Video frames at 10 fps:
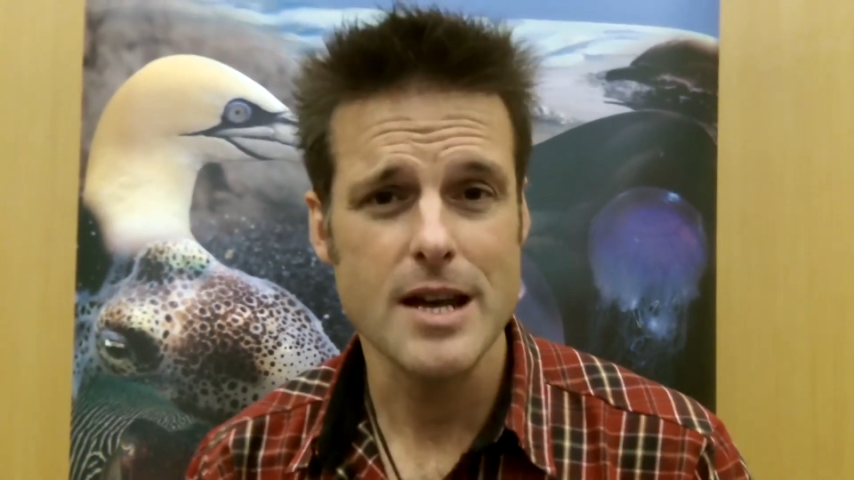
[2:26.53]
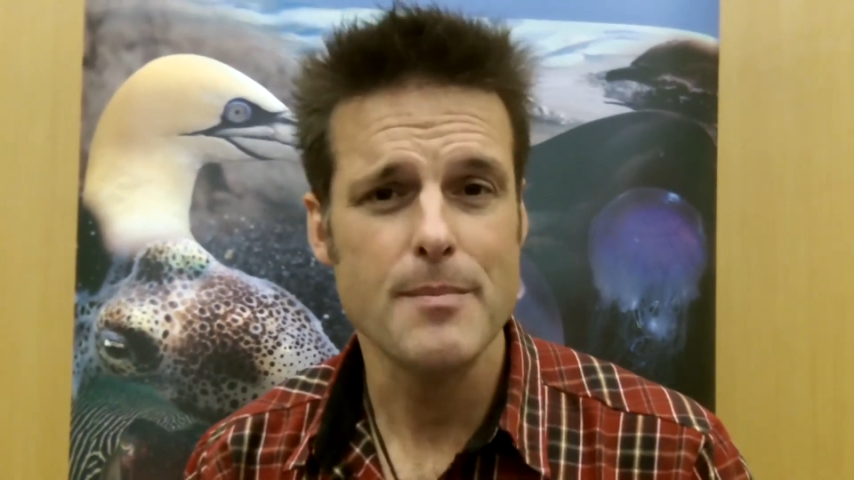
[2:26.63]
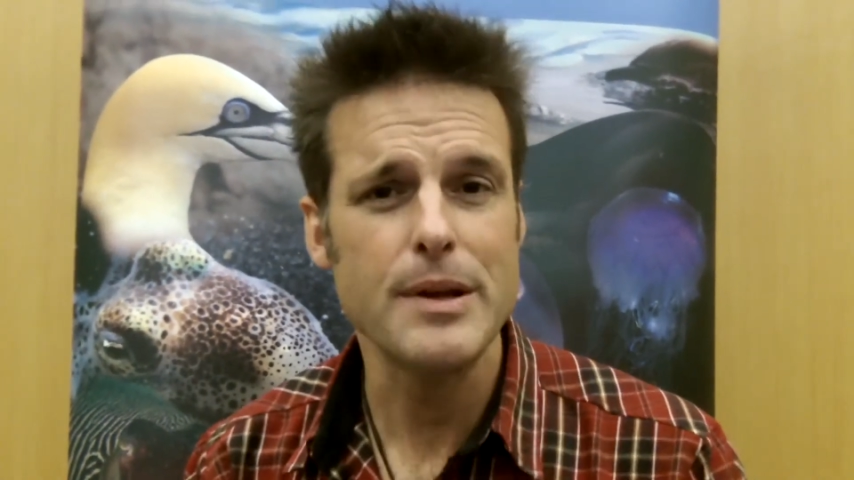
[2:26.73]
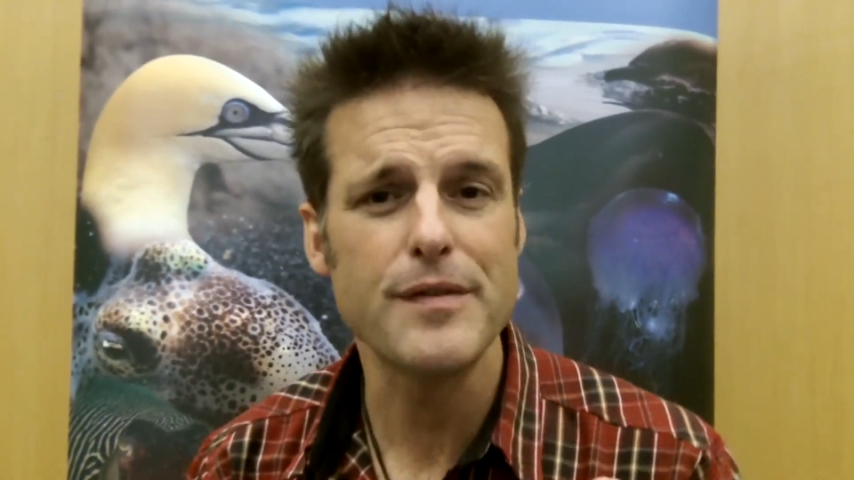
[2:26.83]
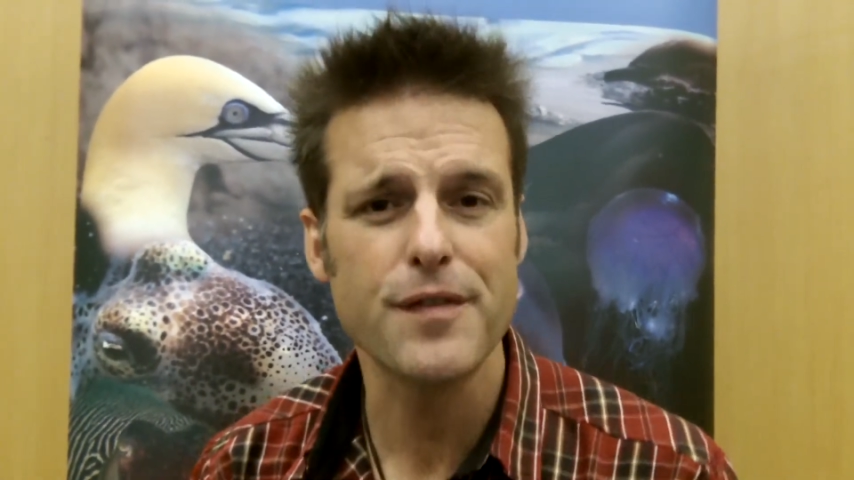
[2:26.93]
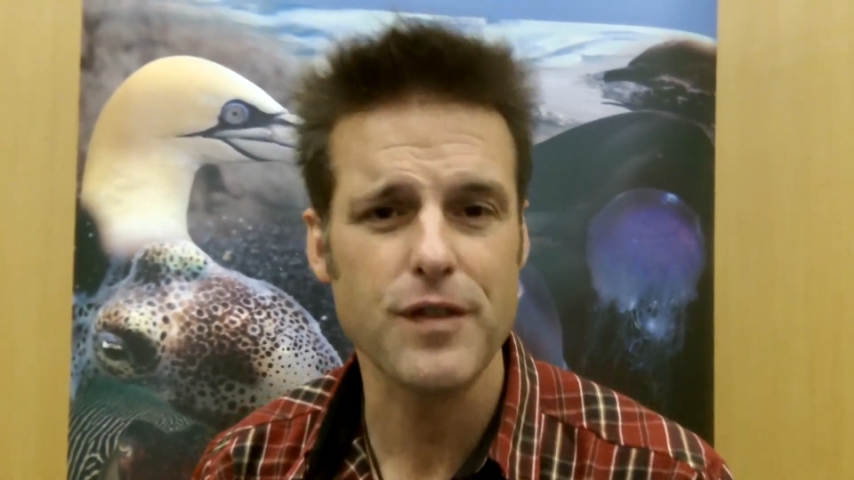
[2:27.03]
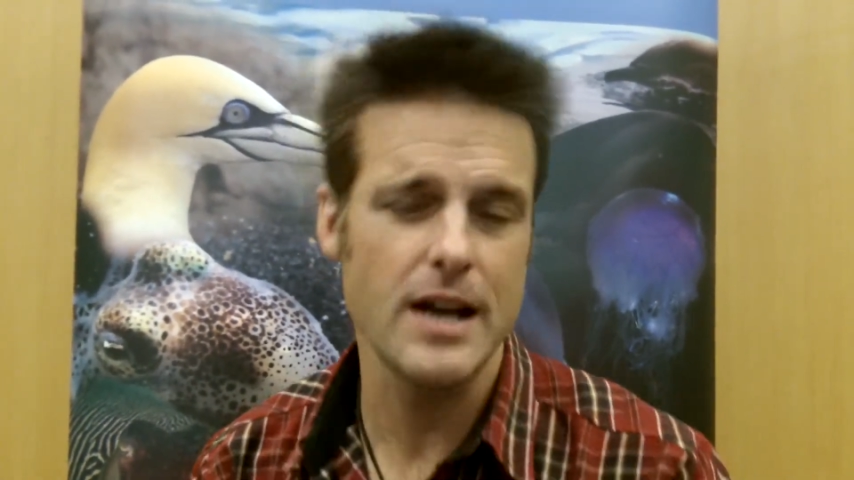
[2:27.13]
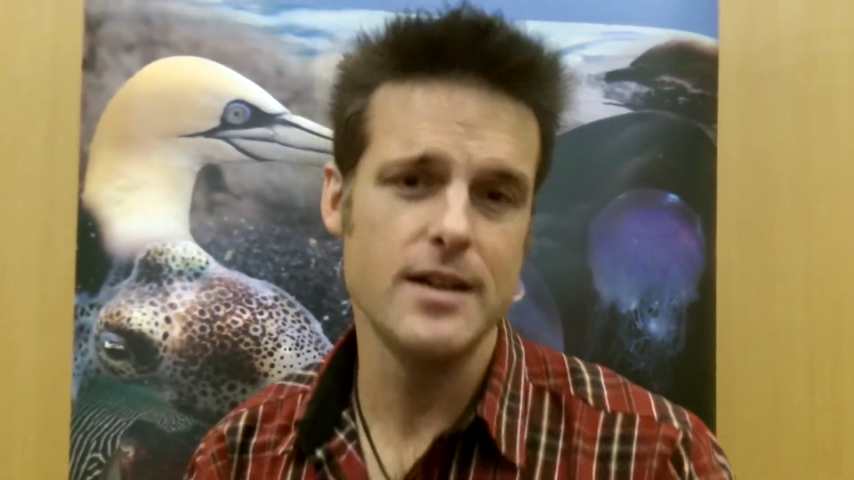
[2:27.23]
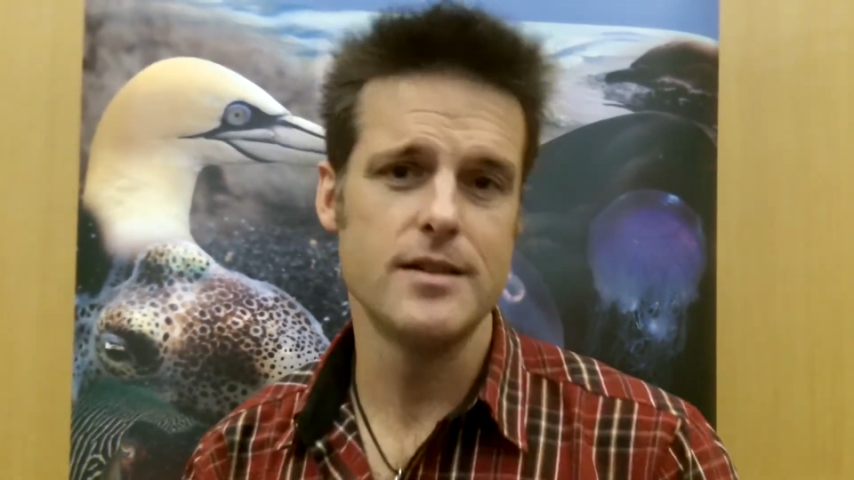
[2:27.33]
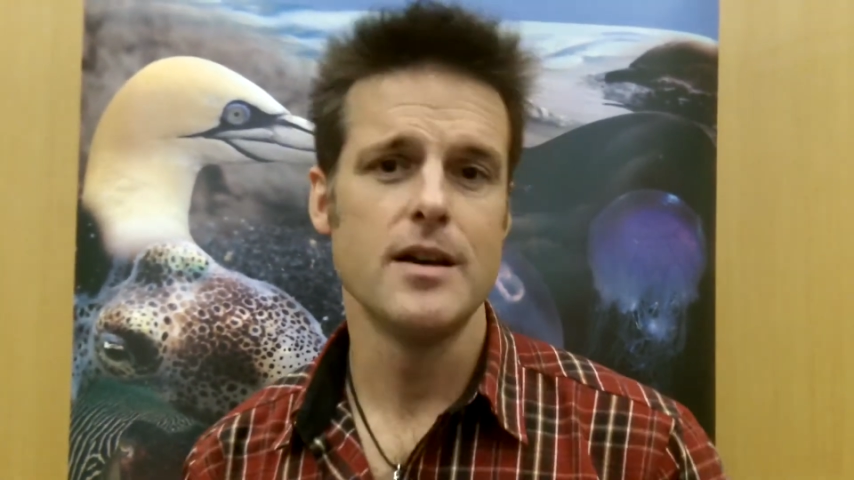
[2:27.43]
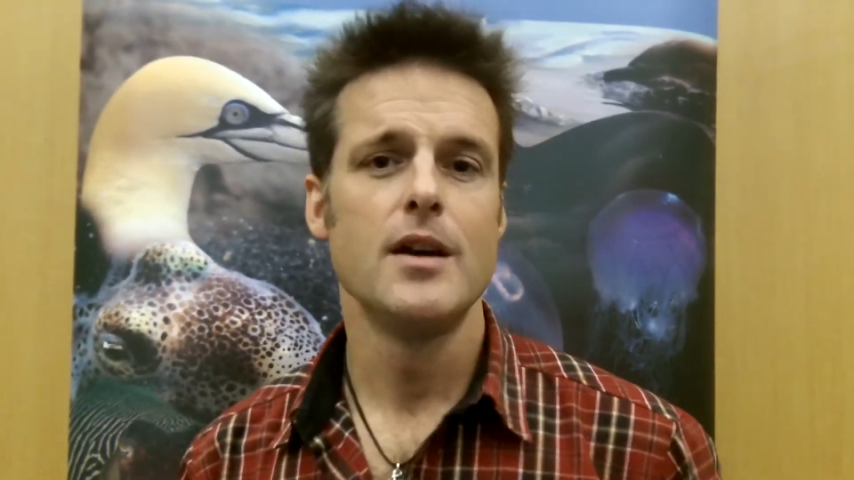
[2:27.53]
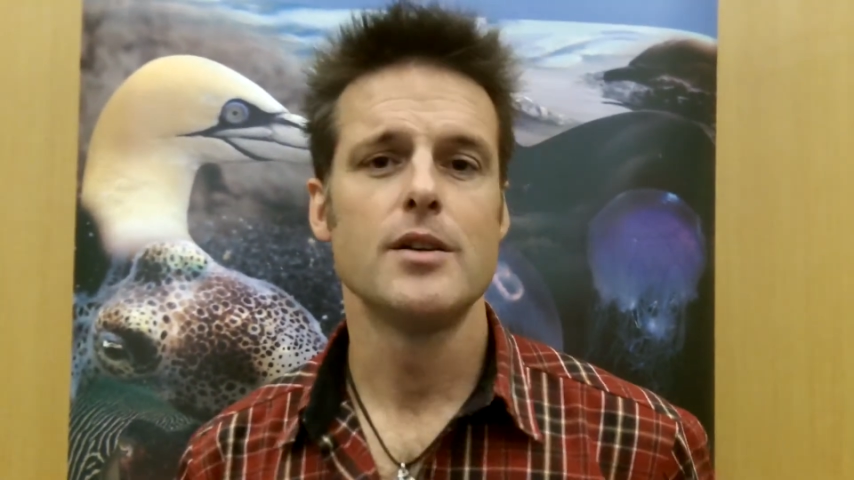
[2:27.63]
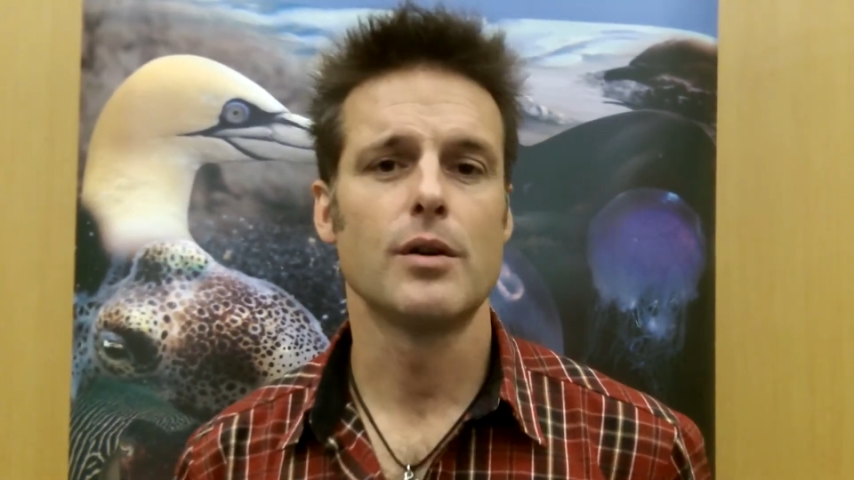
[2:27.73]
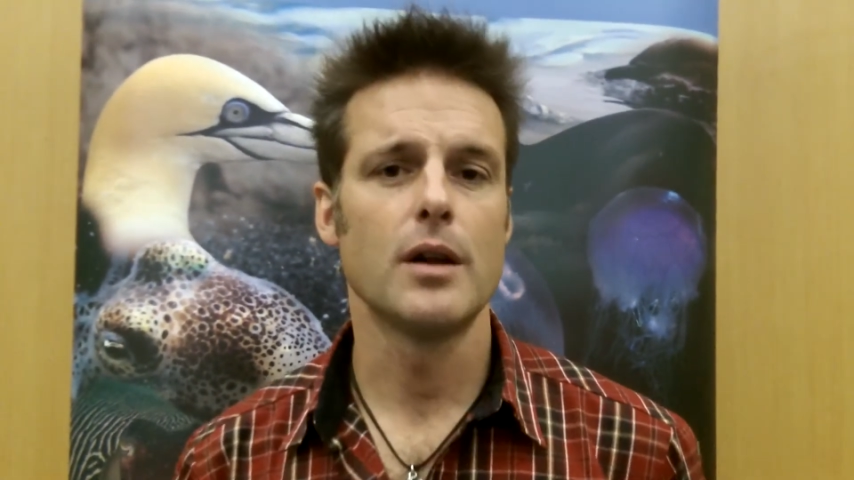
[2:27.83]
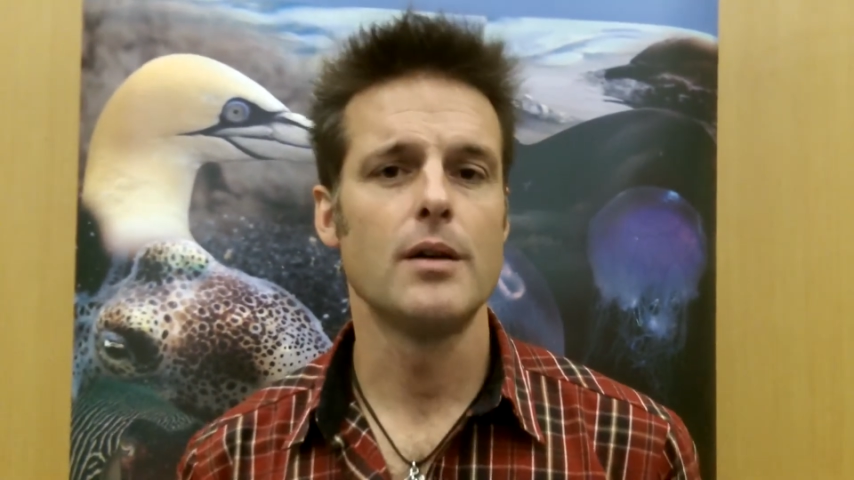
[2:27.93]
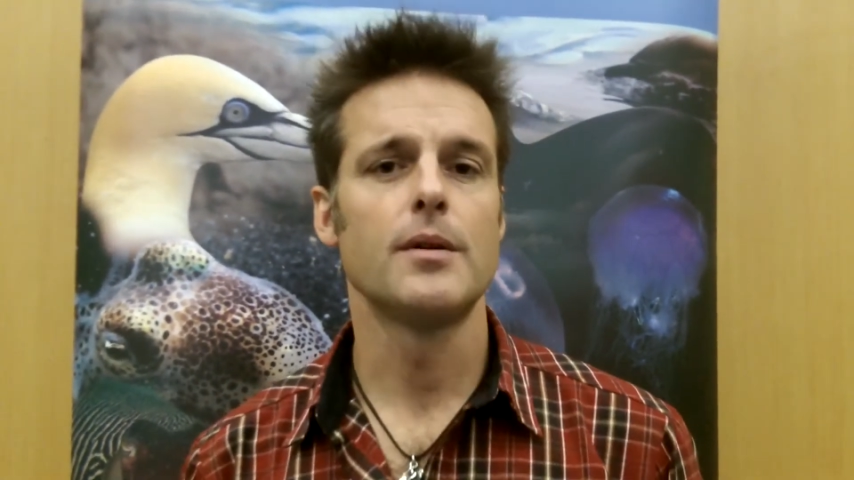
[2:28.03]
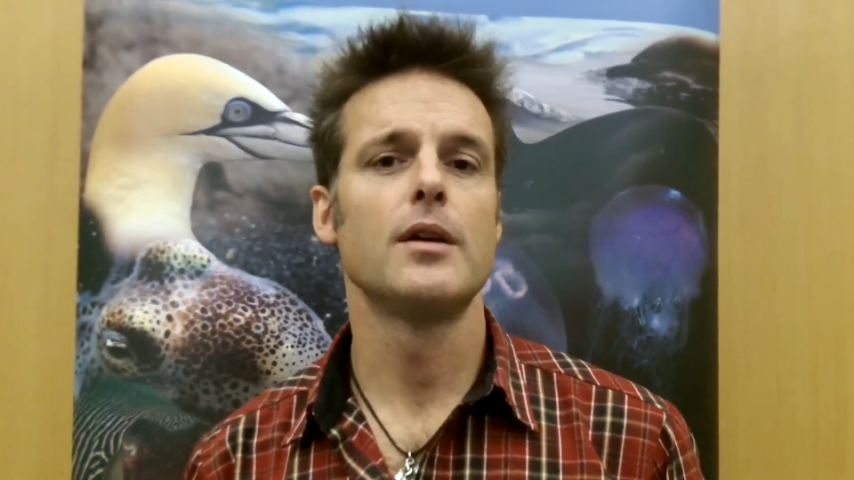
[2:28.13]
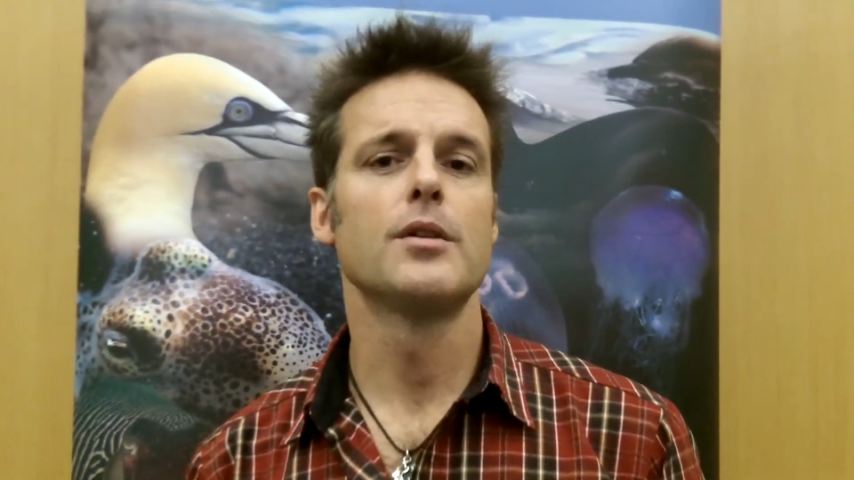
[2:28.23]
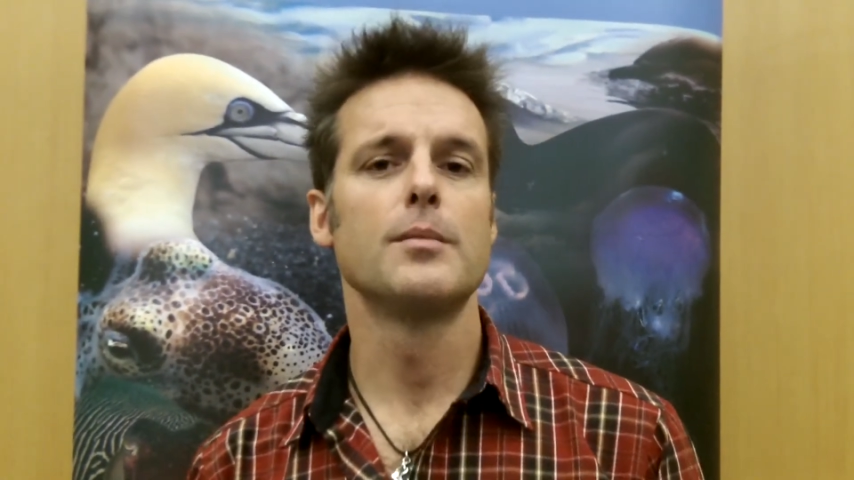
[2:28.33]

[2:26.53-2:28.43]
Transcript: befriend your local